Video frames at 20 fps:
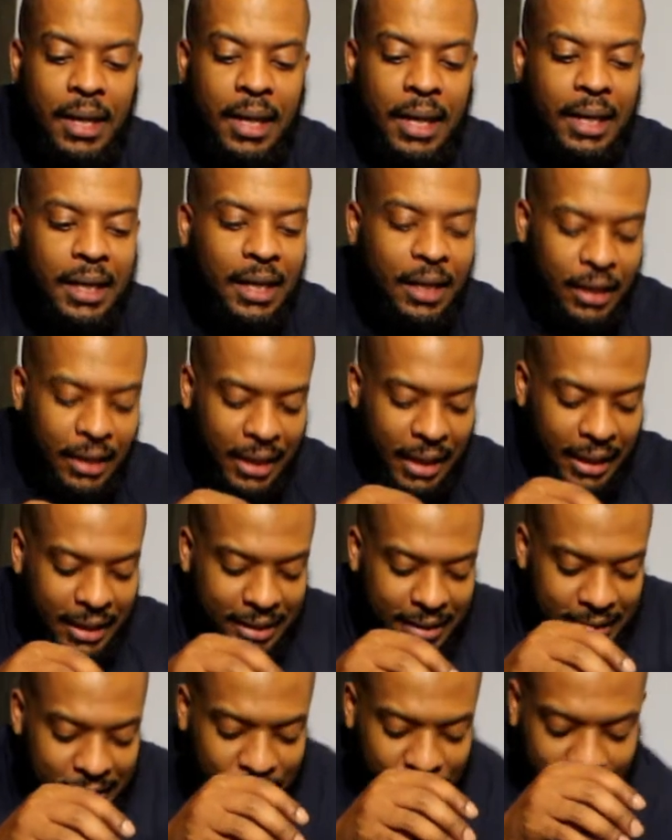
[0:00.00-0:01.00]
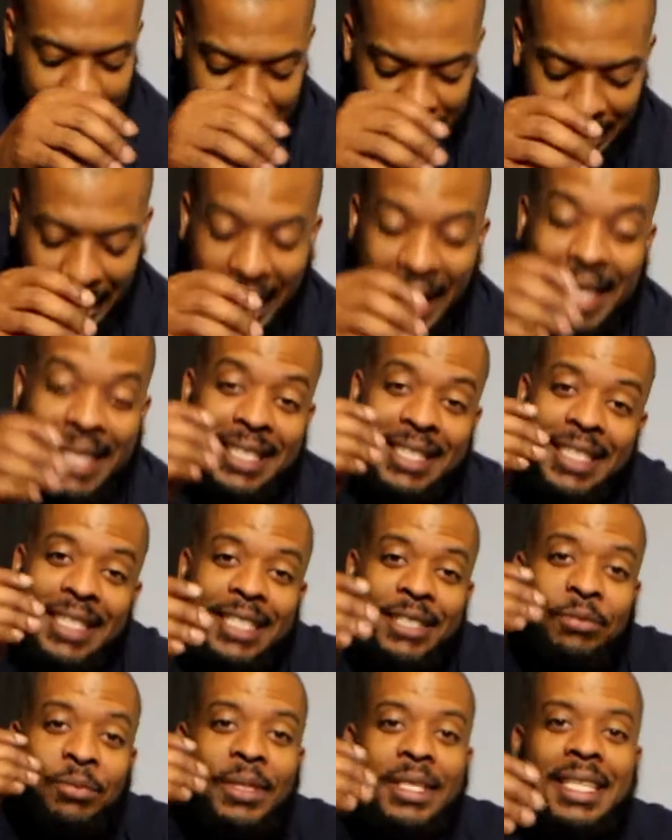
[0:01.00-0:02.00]
And then you got these ones that I
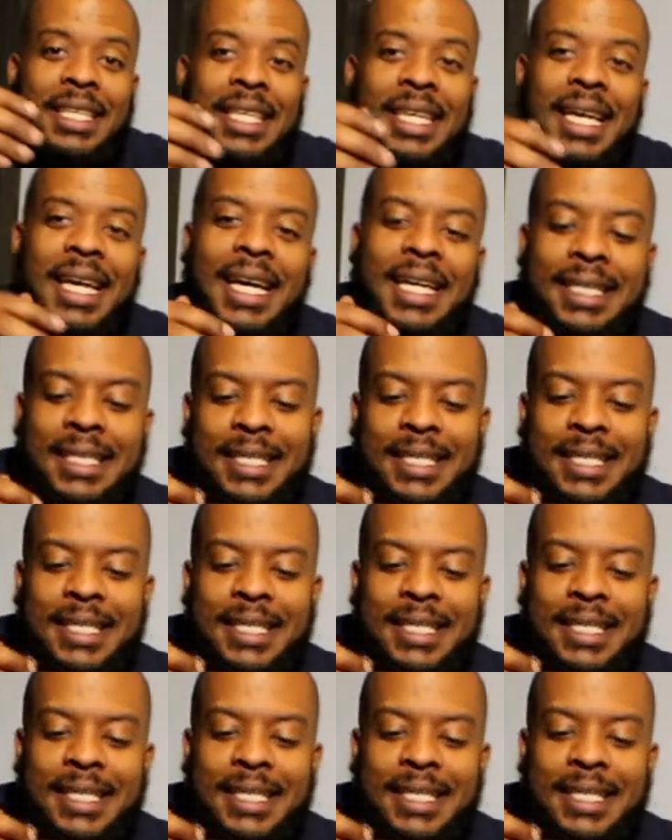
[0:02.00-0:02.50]
just recently got